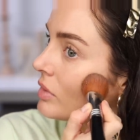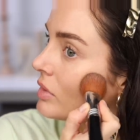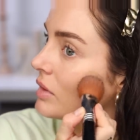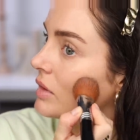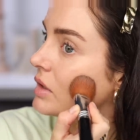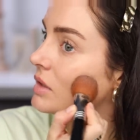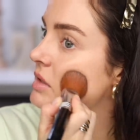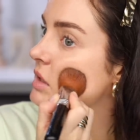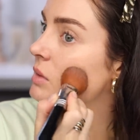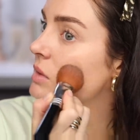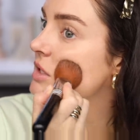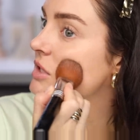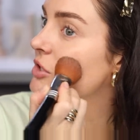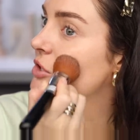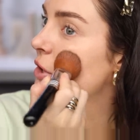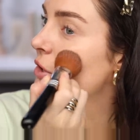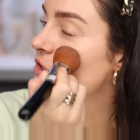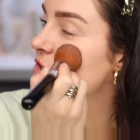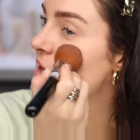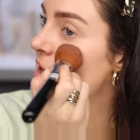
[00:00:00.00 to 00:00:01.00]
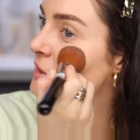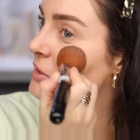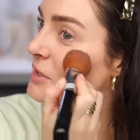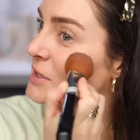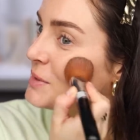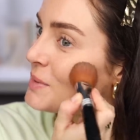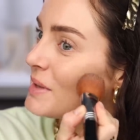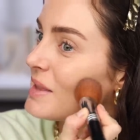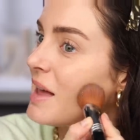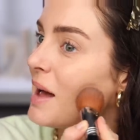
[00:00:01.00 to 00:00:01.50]
Because I was so
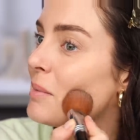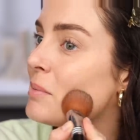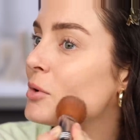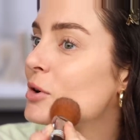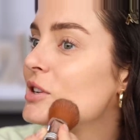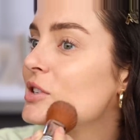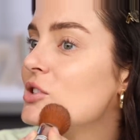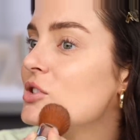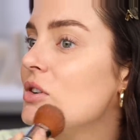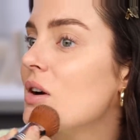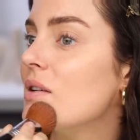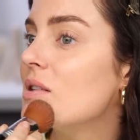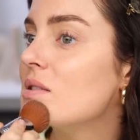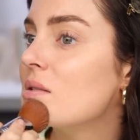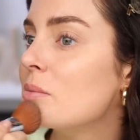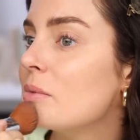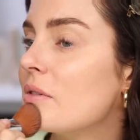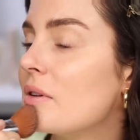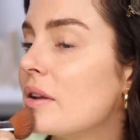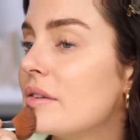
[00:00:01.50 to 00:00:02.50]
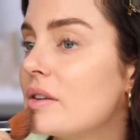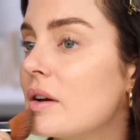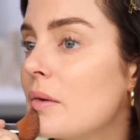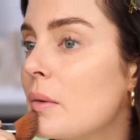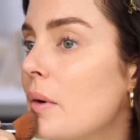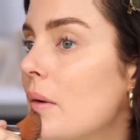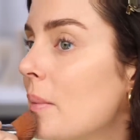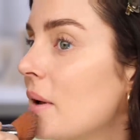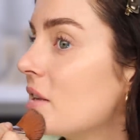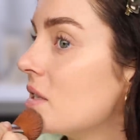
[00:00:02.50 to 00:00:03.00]
generous with that moisturizer, but I tell you
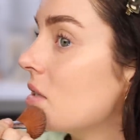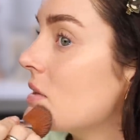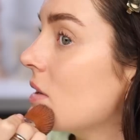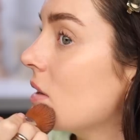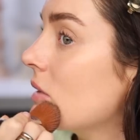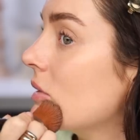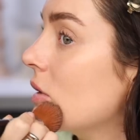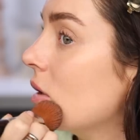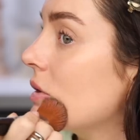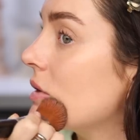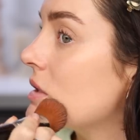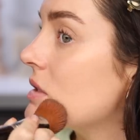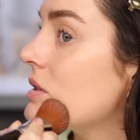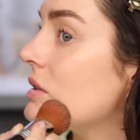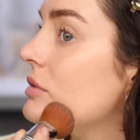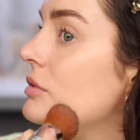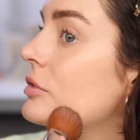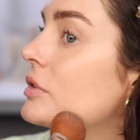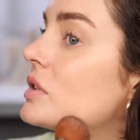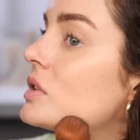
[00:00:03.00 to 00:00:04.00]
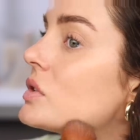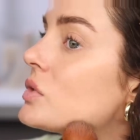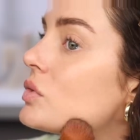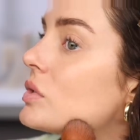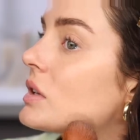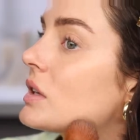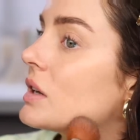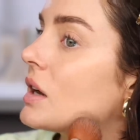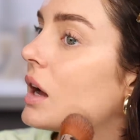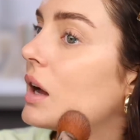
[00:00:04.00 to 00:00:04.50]
what, my skin looks and feels
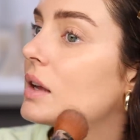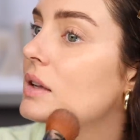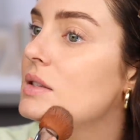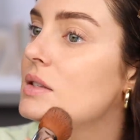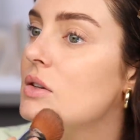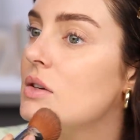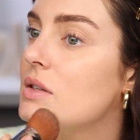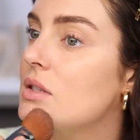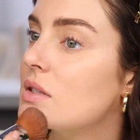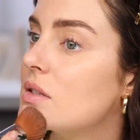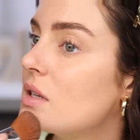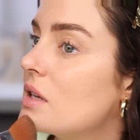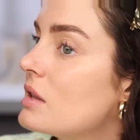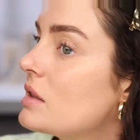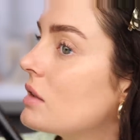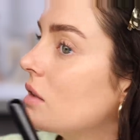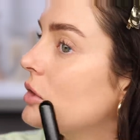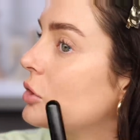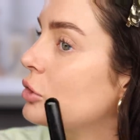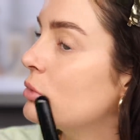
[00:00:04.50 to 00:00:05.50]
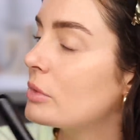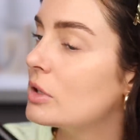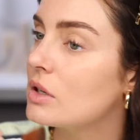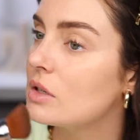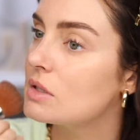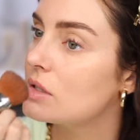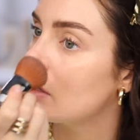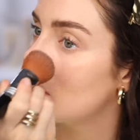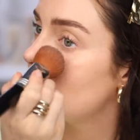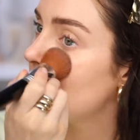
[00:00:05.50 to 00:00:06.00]
really nice. You can see the
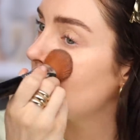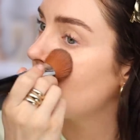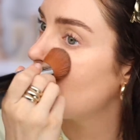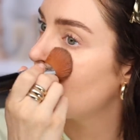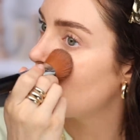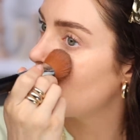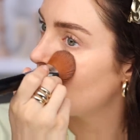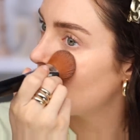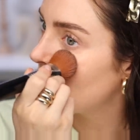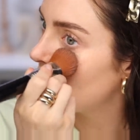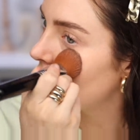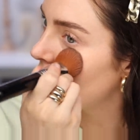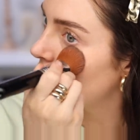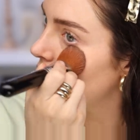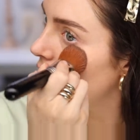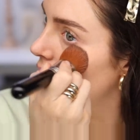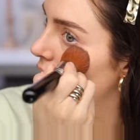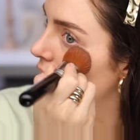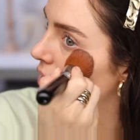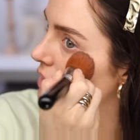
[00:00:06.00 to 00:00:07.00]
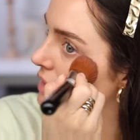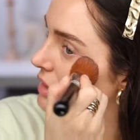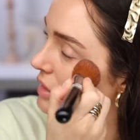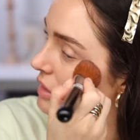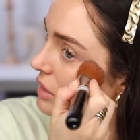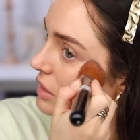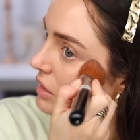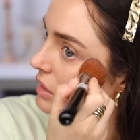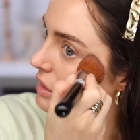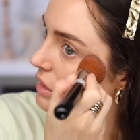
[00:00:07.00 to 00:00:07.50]
luminosity
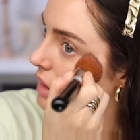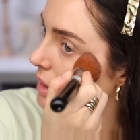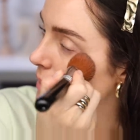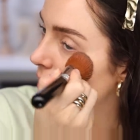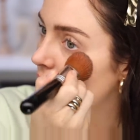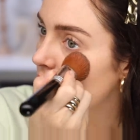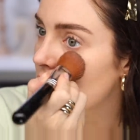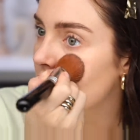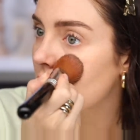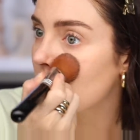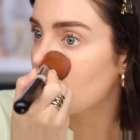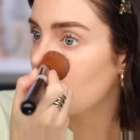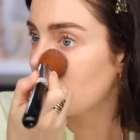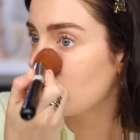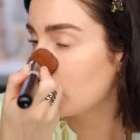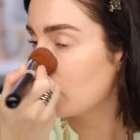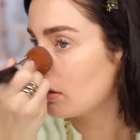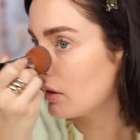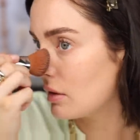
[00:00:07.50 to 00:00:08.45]
coming through.